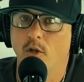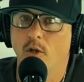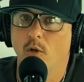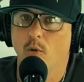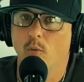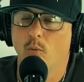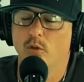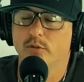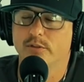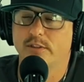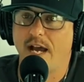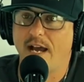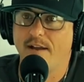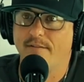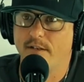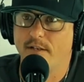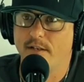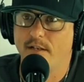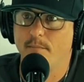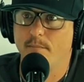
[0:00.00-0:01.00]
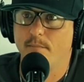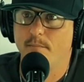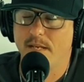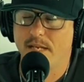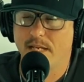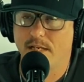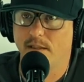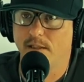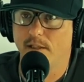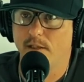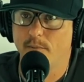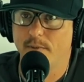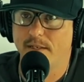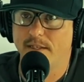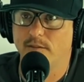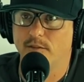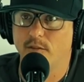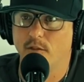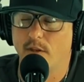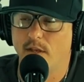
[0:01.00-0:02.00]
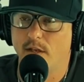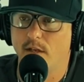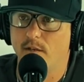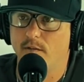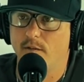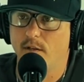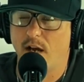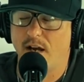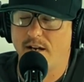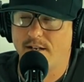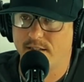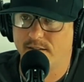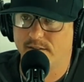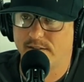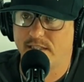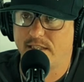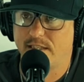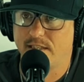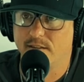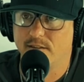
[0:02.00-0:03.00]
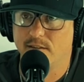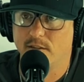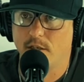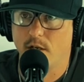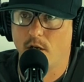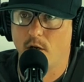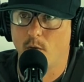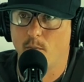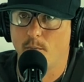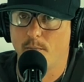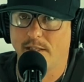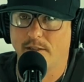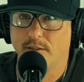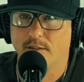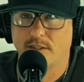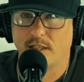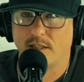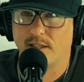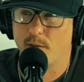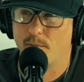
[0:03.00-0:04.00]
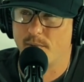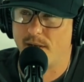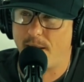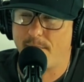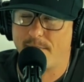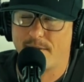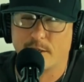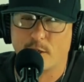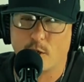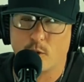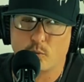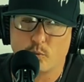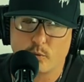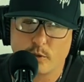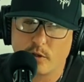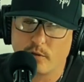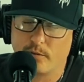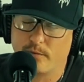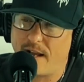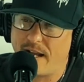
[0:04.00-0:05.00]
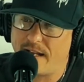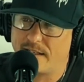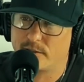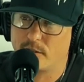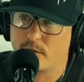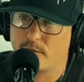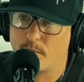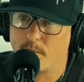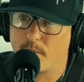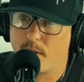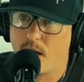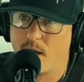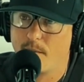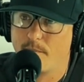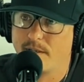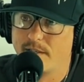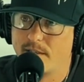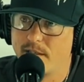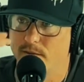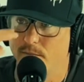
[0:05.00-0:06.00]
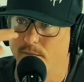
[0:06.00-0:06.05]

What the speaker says: we'll dive into me a little bit so the audience can get to know me just a little bit. I'm going to go real fast over mine because